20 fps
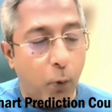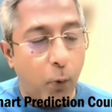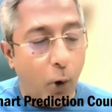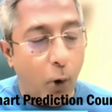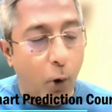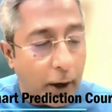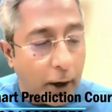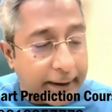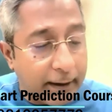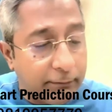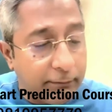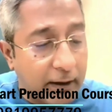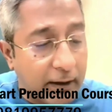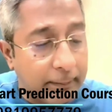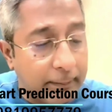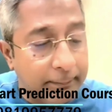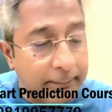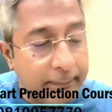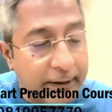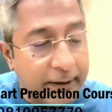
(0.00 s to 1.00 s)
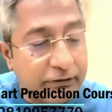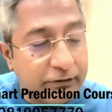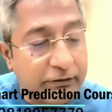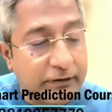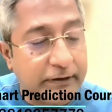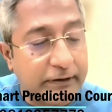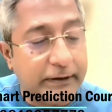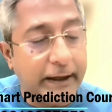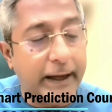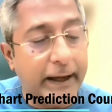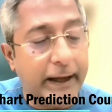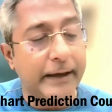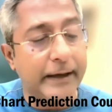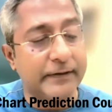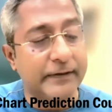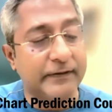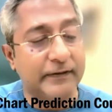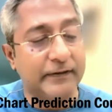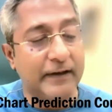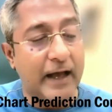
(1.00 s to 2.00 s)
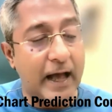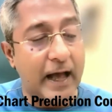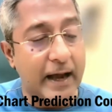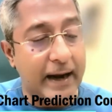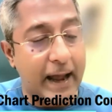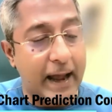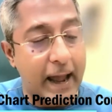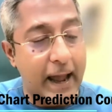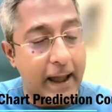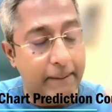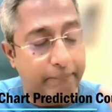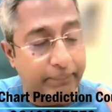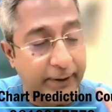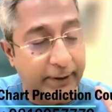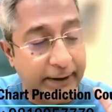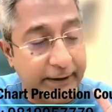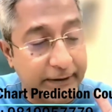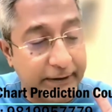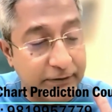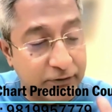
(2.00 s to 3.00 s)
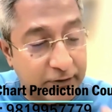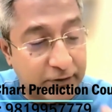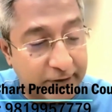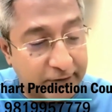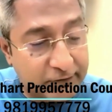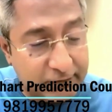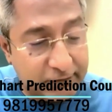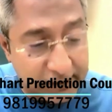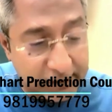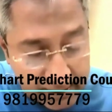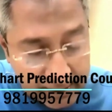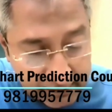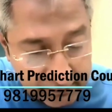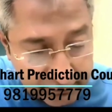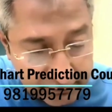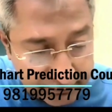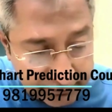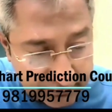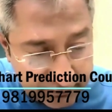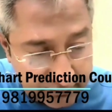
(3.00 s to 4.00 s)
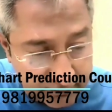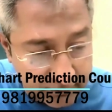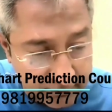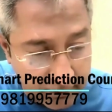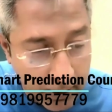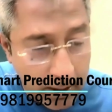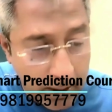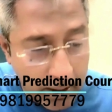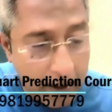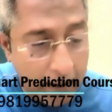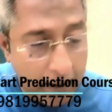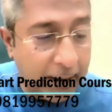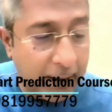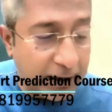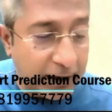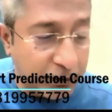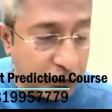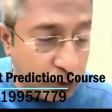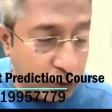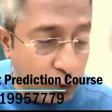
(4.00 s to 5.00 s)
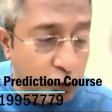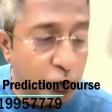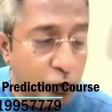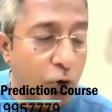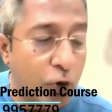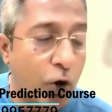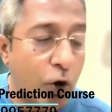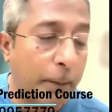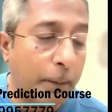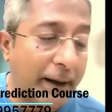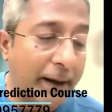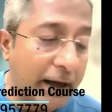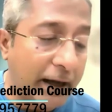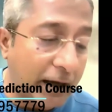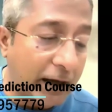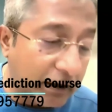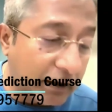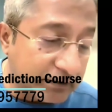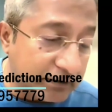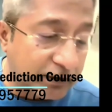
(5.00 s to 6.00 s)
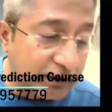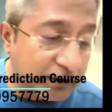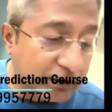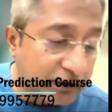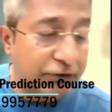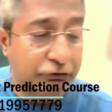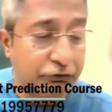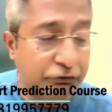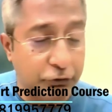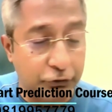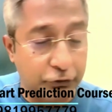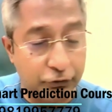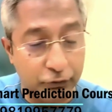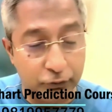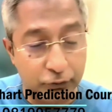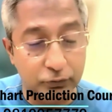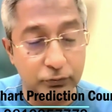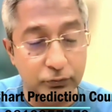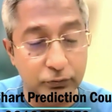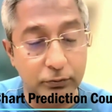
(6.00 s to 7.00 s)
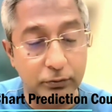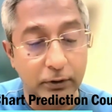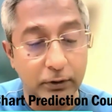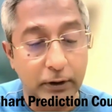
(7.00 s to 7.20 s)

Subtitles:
Whatever mistakes are happening in this life, by you or by others to you,